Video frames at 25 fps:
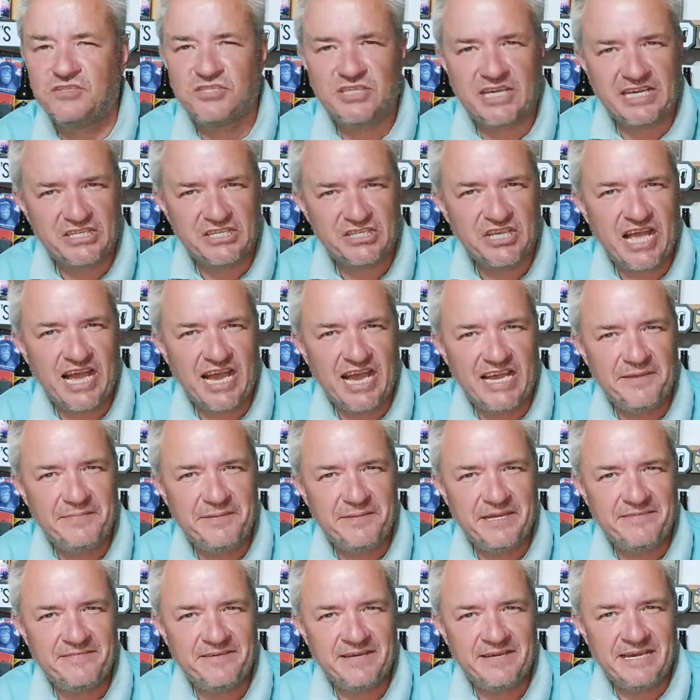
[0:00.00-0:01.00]
Tastes like
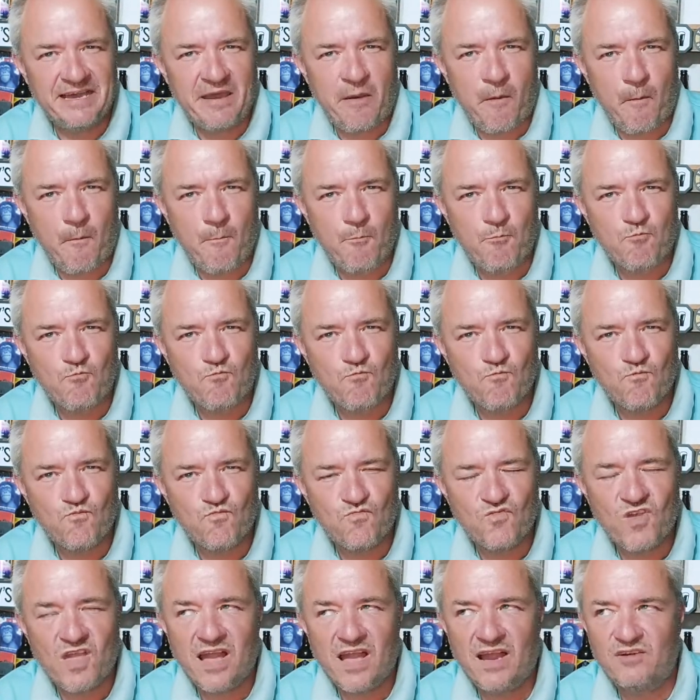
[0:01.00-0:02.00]
ABV.
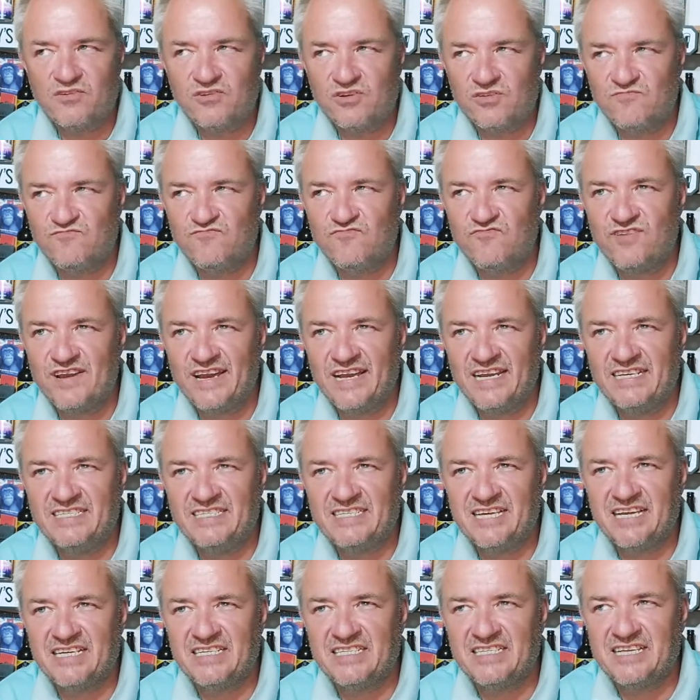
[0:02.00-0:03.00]
I can really
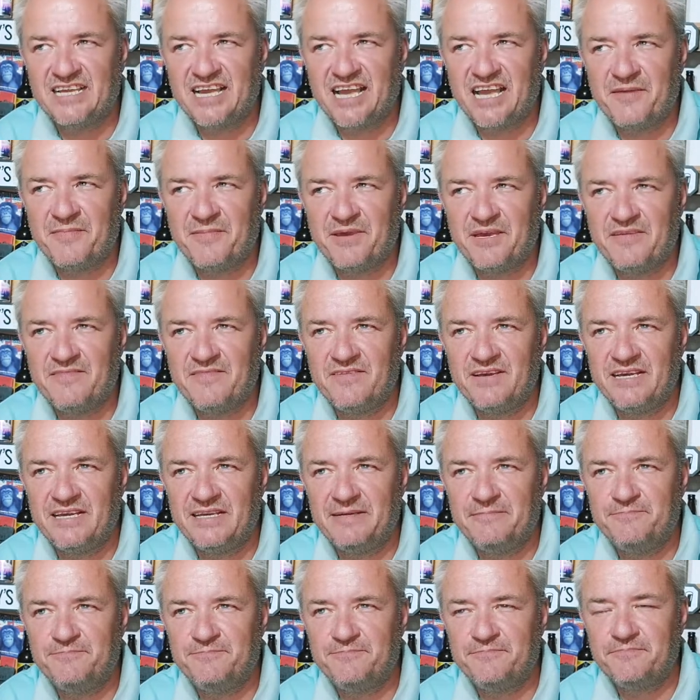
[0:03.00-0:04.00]
taste the ABV.
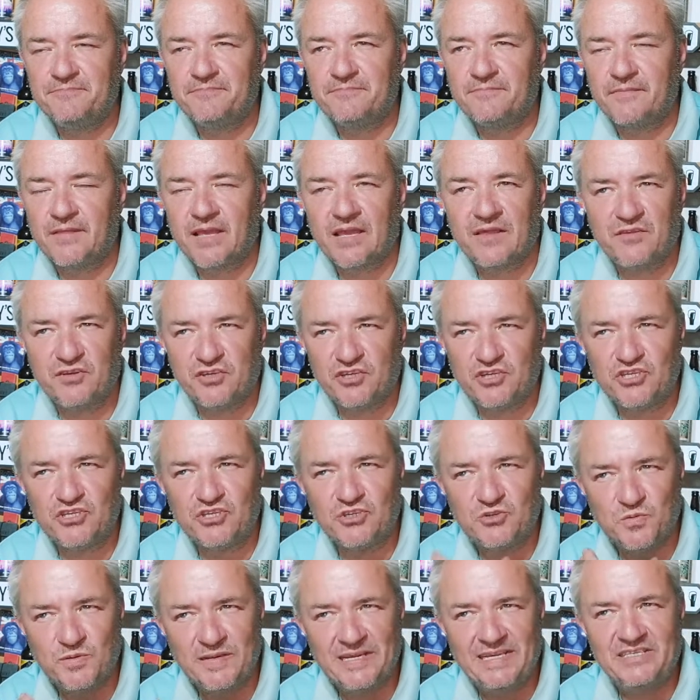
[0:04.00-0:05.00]
There's a
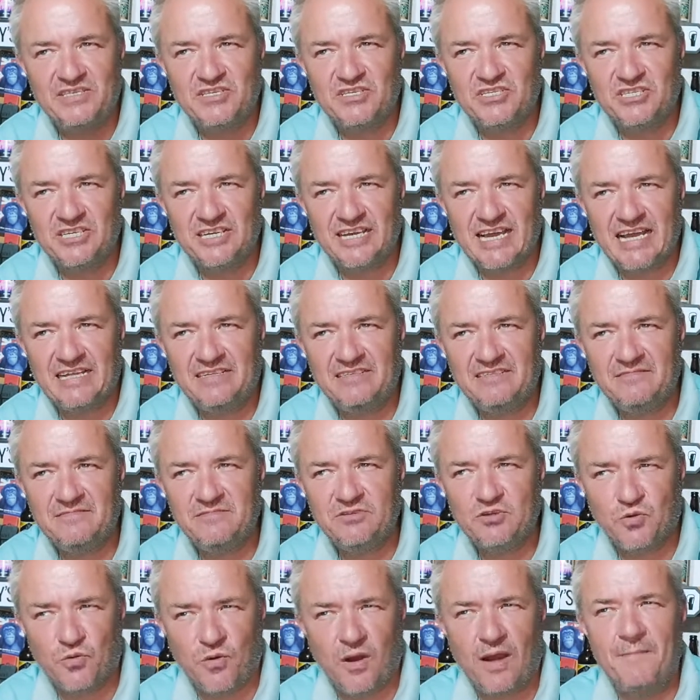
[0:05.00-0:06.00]
sweetness again.
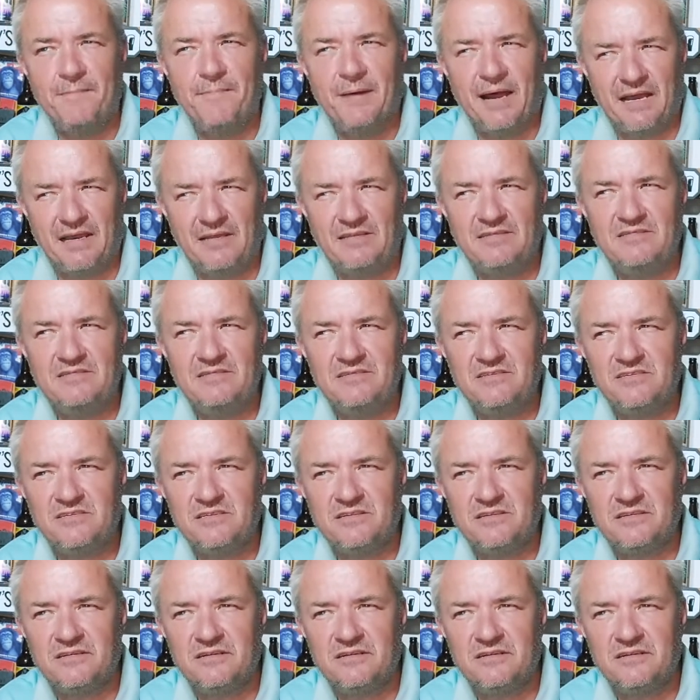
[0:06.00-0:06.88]
It's quite balanced.